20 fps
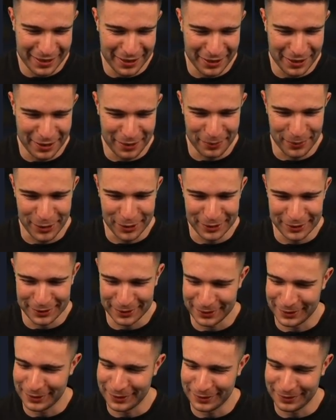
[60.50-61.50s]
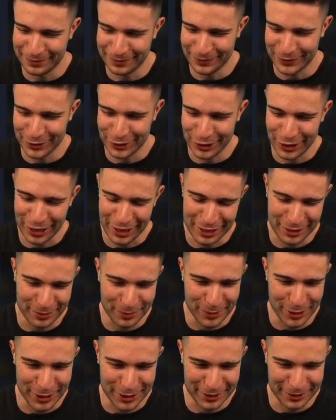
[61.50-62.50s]
Yeah, man. This guy's
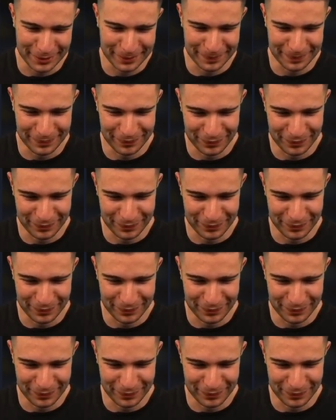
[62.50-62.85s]
been